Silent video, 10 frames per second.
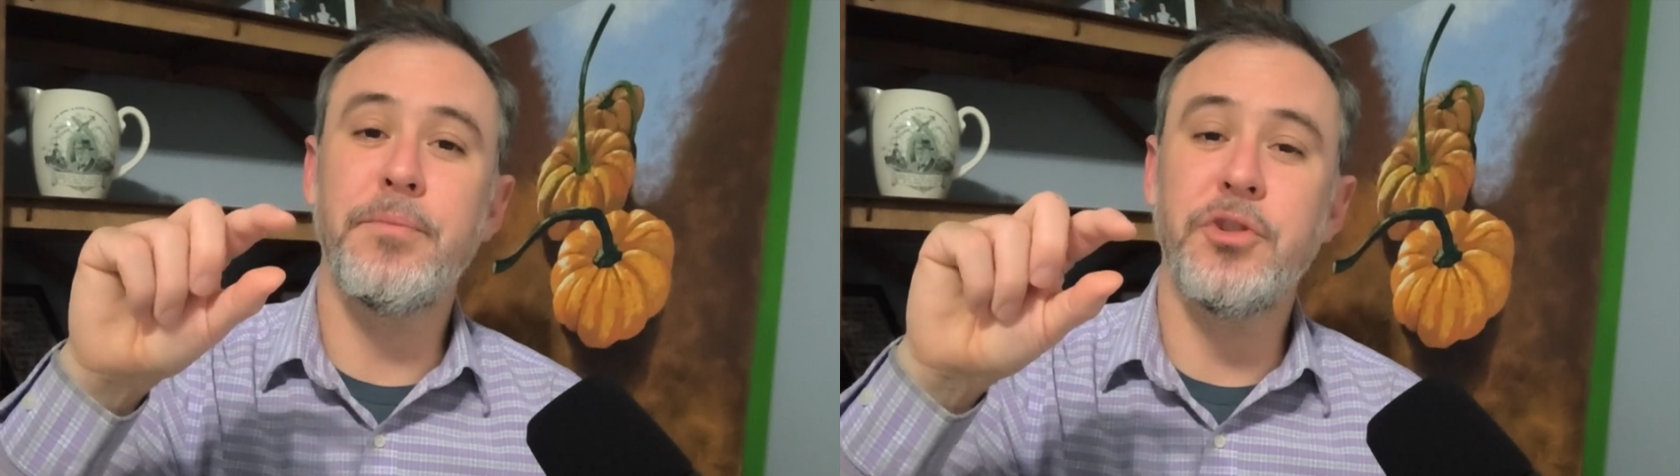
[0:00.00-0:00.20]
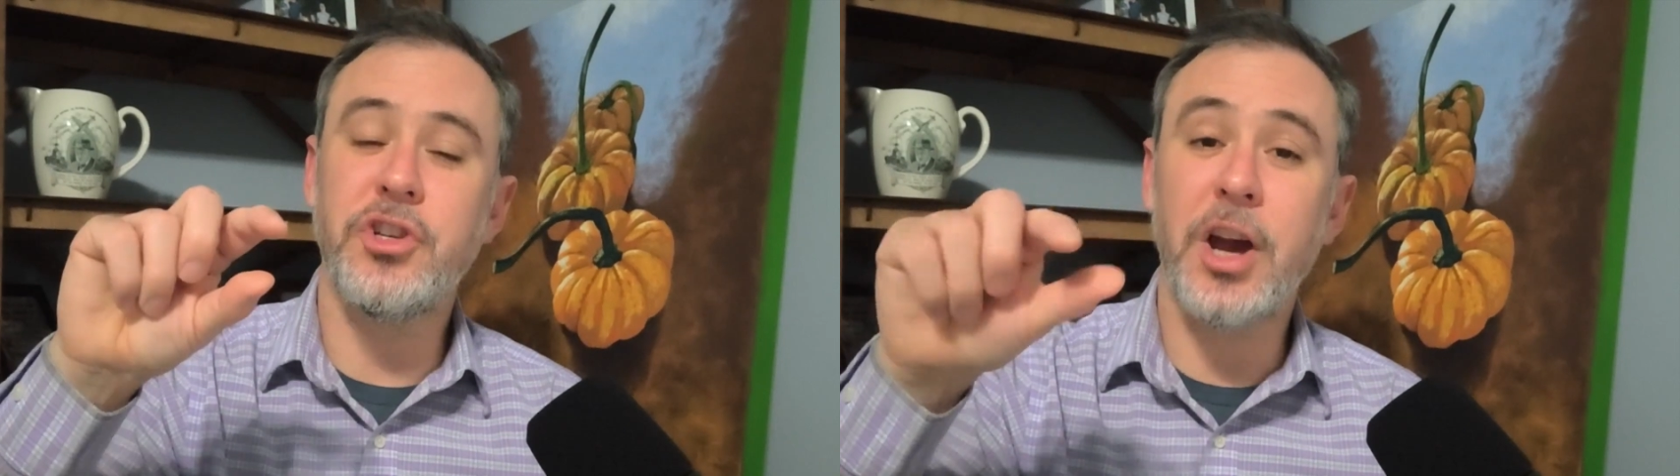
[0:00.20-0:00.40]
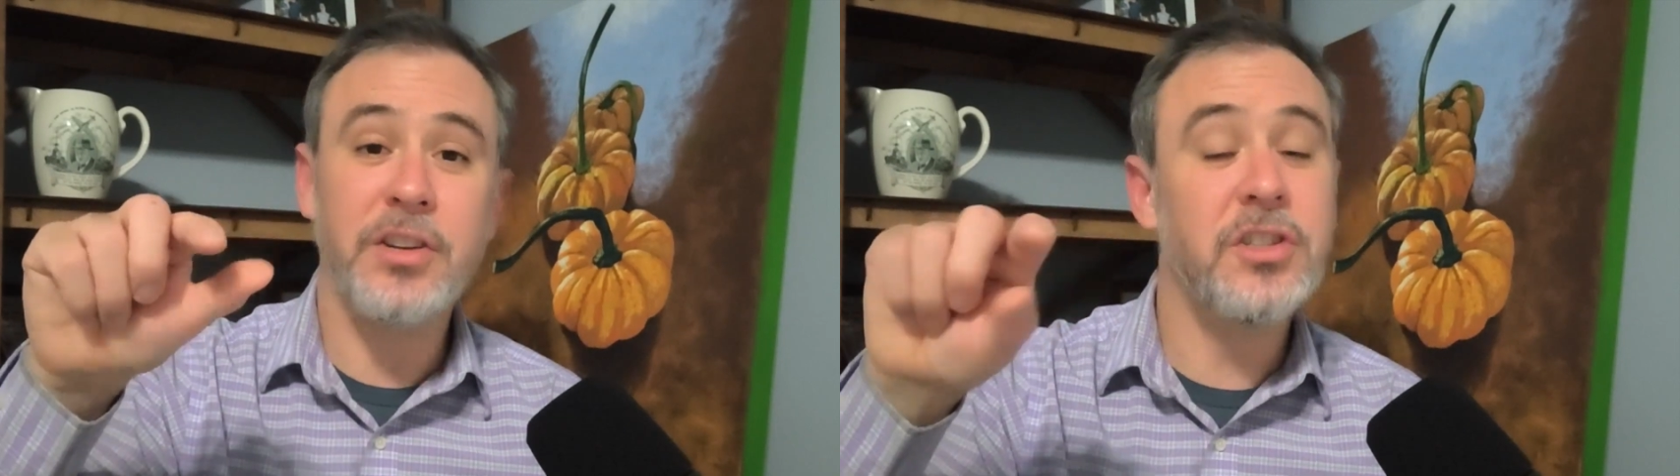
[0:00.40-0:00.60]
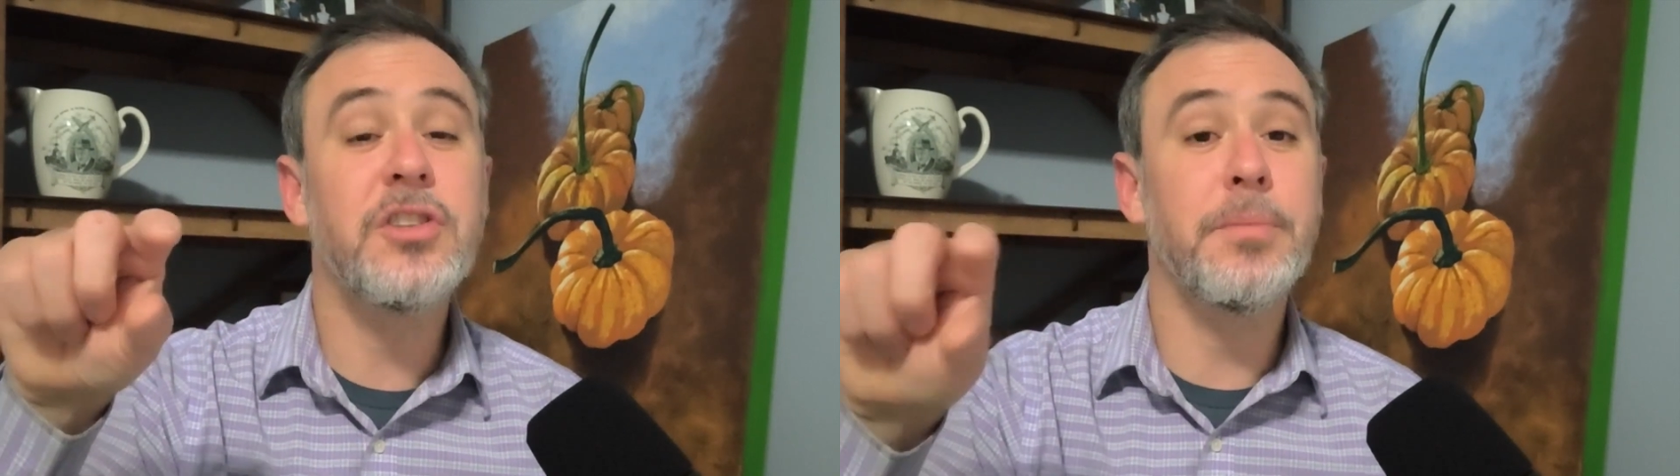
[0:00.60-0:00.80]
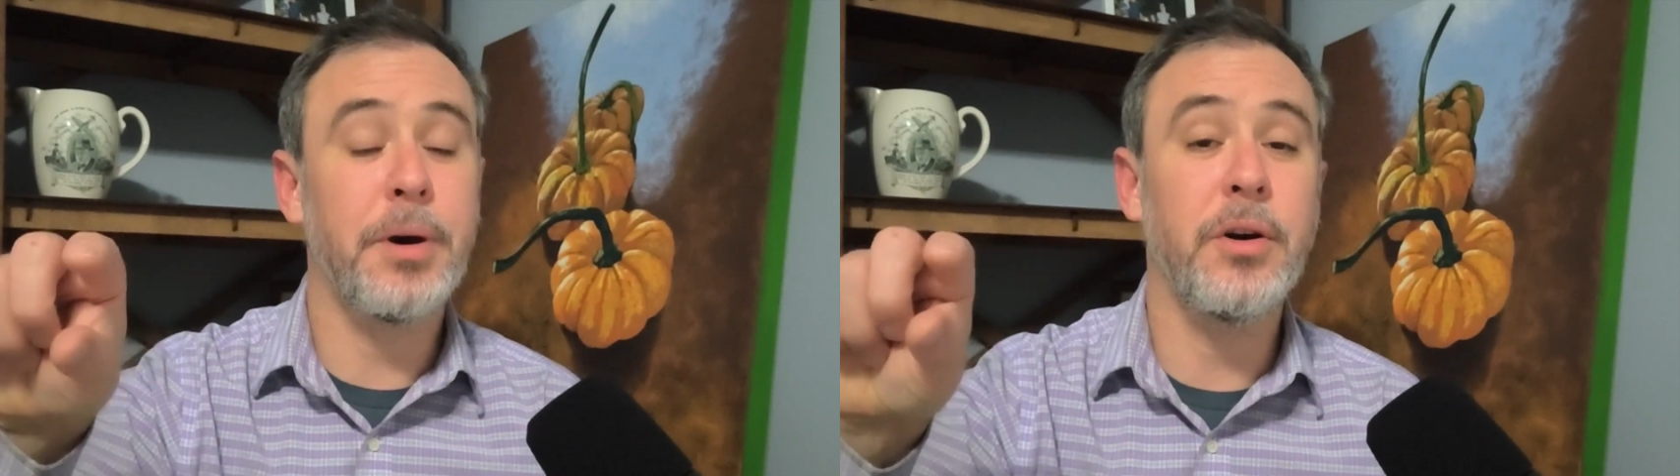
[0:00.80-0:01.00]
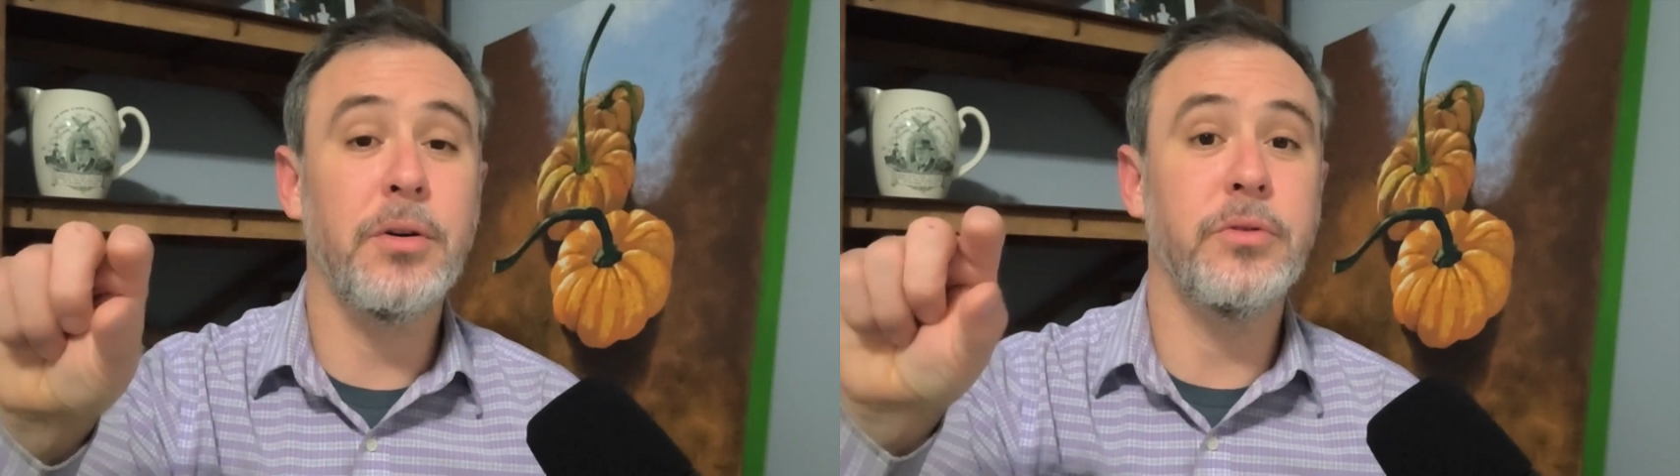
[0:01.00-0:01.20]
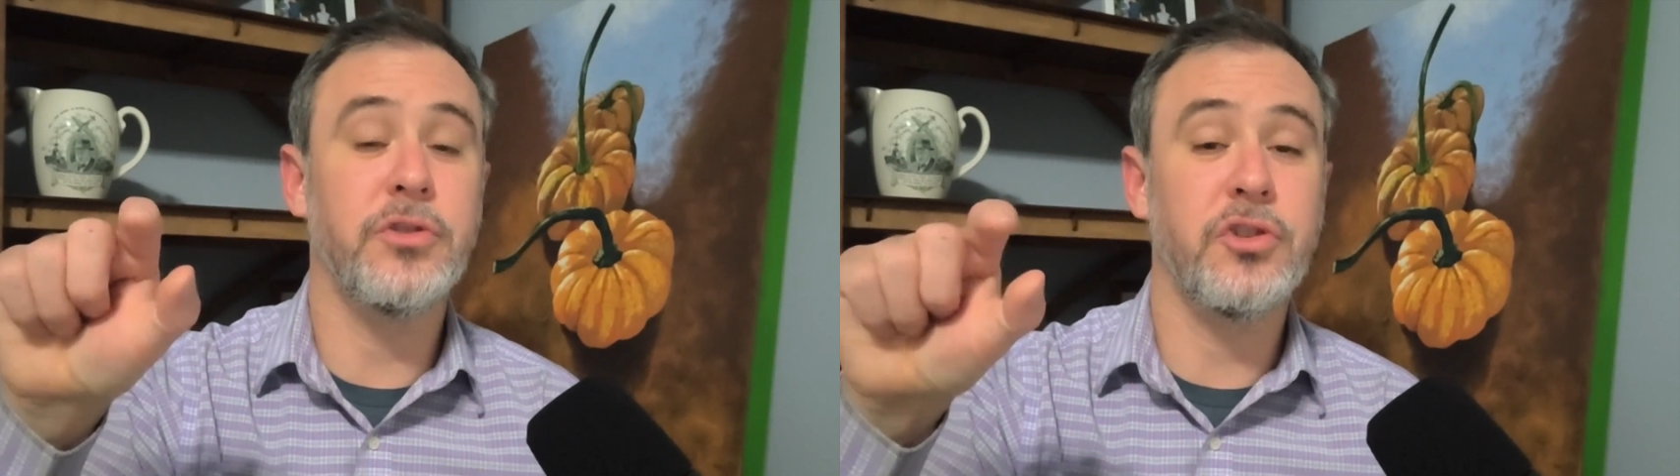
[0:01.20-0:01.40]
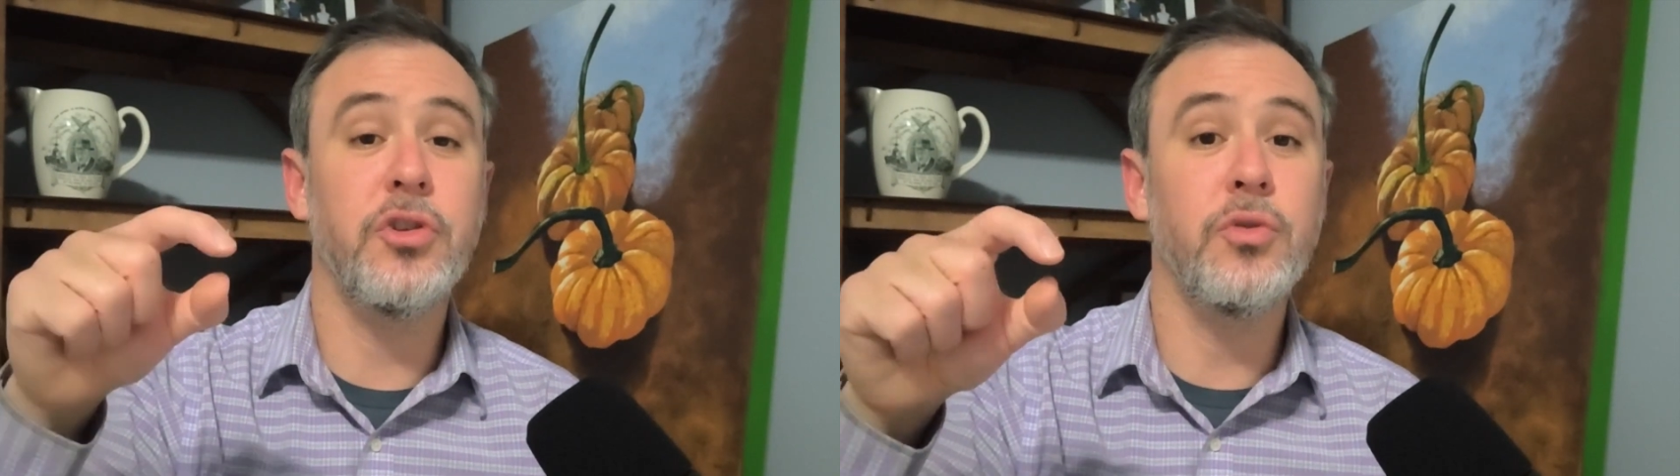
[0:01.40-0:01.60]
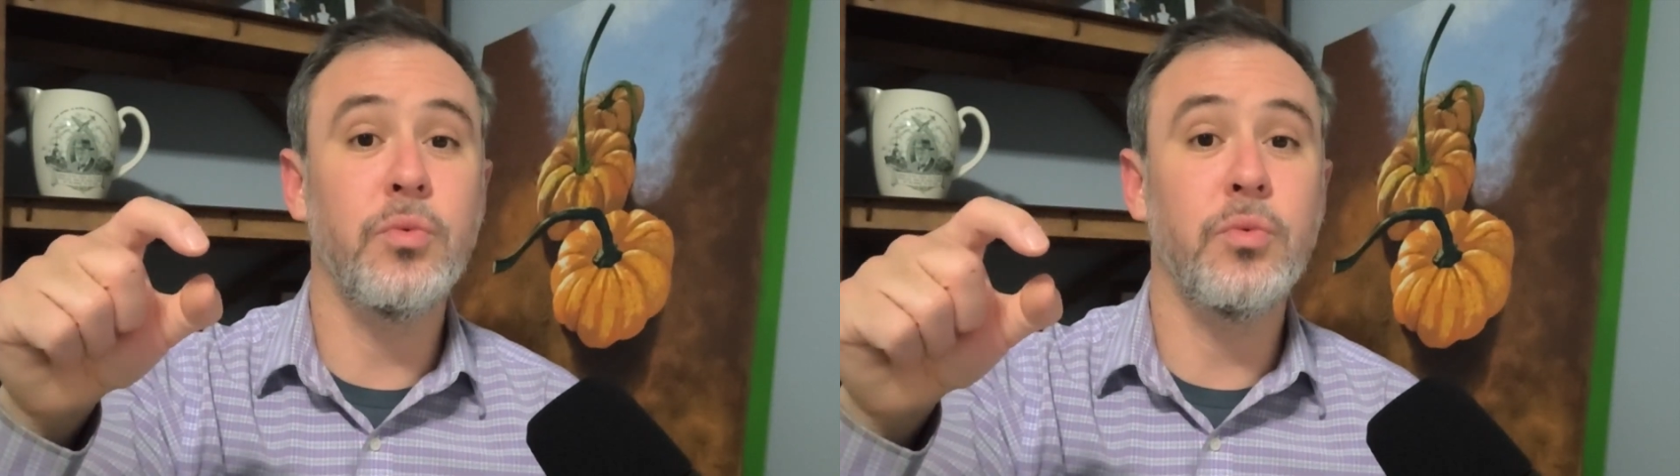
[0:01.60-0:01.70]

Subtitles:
juxtapose two